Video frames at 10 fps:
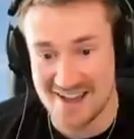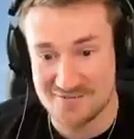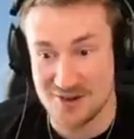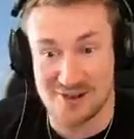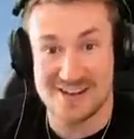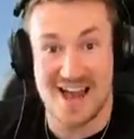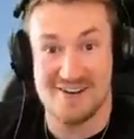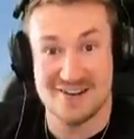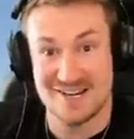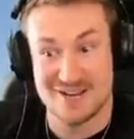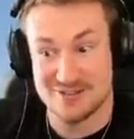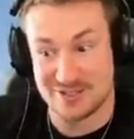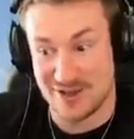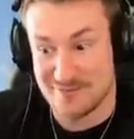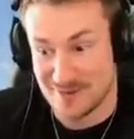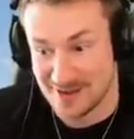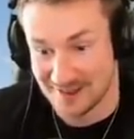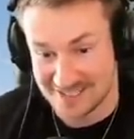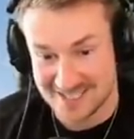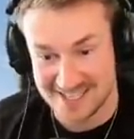I've got now a new super
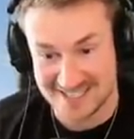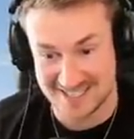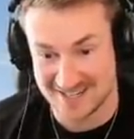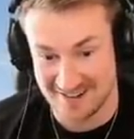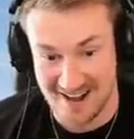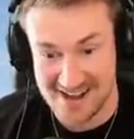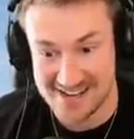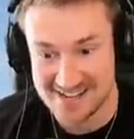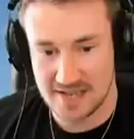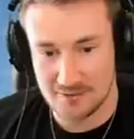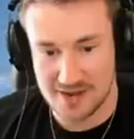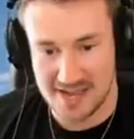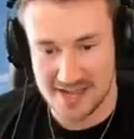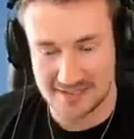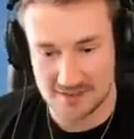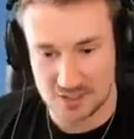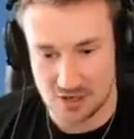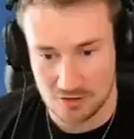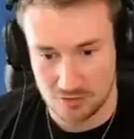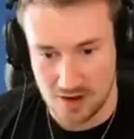yacht, so this is great. Yeah, we're hitting the
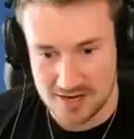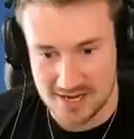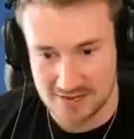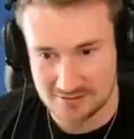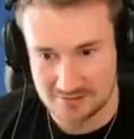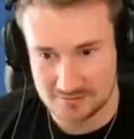coral right now,